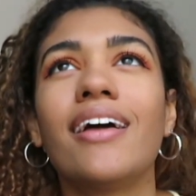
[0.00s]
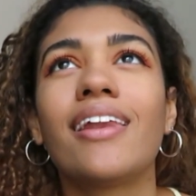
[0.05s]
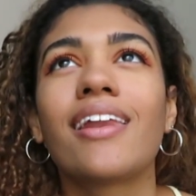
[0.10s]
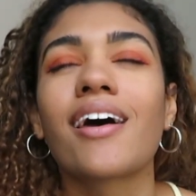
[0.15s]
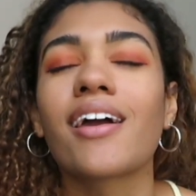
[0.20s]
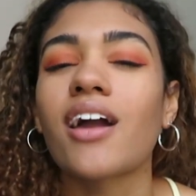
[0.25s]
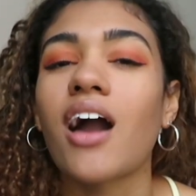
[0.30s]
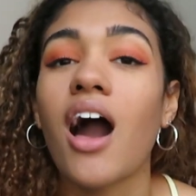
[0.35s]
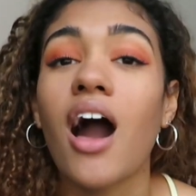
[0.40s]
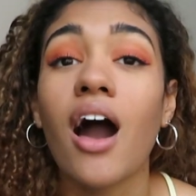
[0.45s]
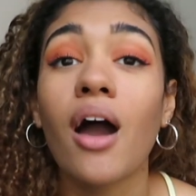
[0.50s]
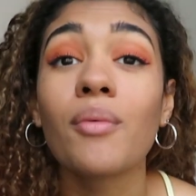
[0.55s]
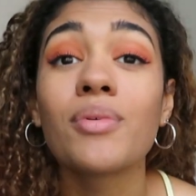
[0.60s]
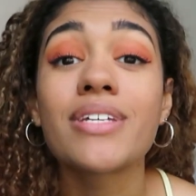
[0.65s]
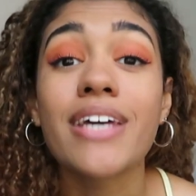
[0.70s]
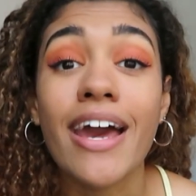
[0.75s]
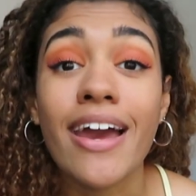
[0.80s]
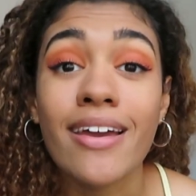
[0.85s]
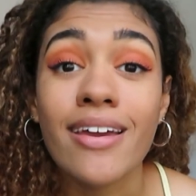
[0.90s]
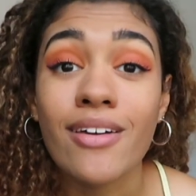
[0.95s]
Like, I
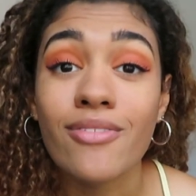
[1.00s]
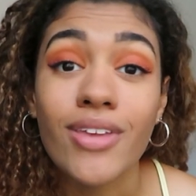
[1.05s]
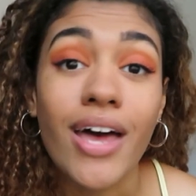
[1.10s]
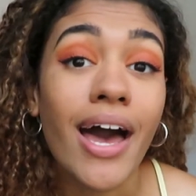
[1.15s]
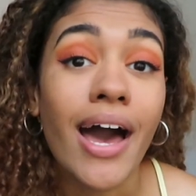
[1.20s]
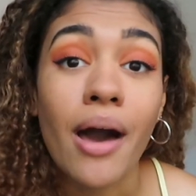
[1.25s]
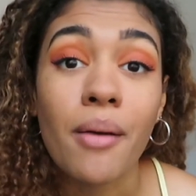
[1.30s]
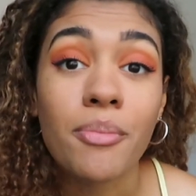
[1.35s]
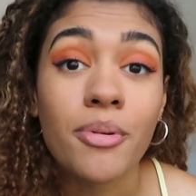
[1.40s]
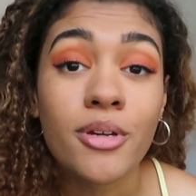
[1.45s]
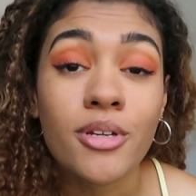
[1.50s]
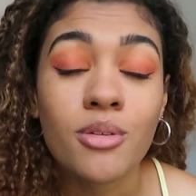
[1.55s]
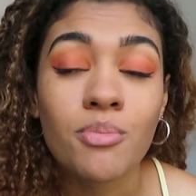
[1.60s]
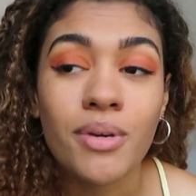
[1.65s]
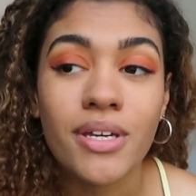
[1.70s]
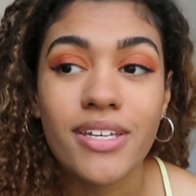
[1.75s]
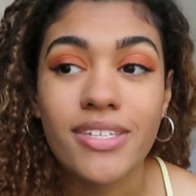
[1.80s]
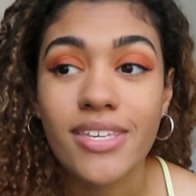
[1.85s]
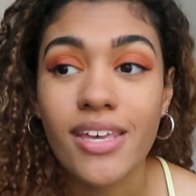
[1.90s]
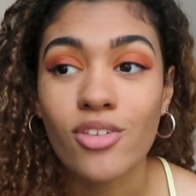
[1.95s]
would hate if that happened
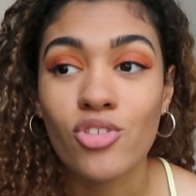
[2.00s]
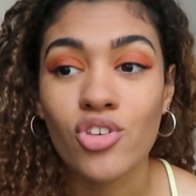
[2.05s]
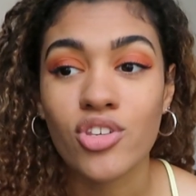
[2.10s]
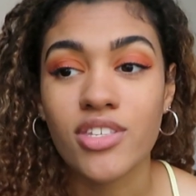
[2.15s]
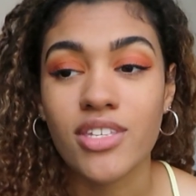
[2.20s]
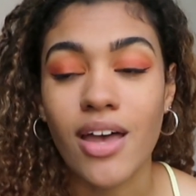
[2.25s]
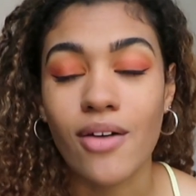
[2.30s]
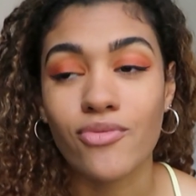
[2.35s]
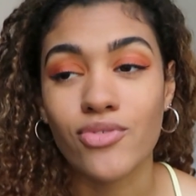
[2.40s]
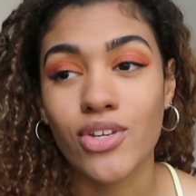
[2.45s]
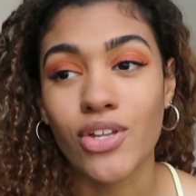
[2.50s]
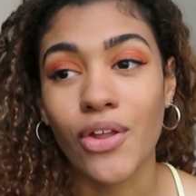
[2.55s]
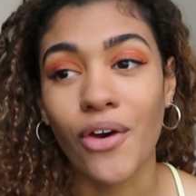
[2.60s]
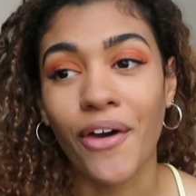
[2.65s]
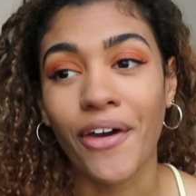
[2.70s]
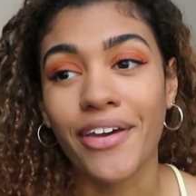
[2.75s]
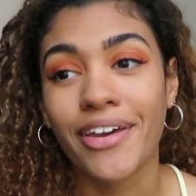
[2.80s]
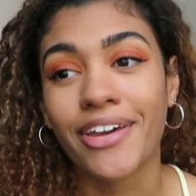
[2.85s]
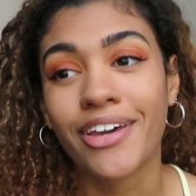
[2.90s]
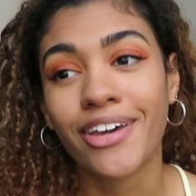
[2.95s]
because I'd just have to,
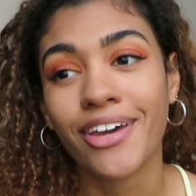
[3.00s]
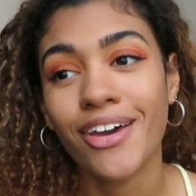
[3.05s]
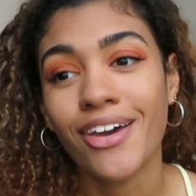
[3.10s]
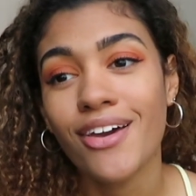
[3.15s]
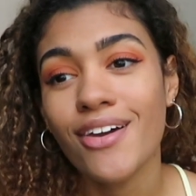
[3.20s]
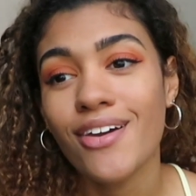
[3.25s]
like,